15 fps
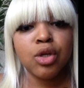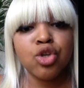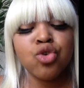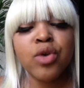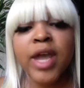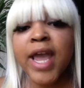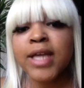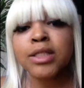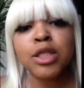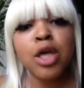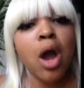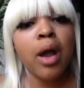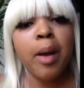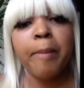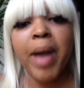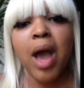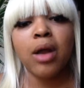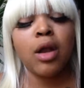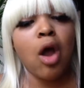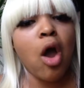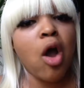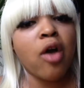You can't talk
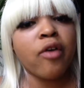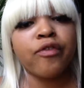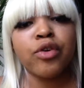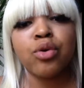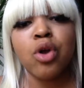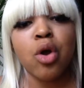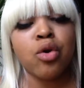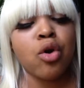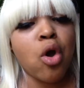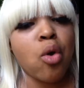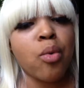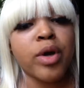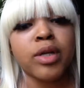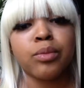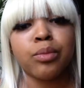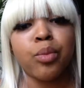about law if you don't know what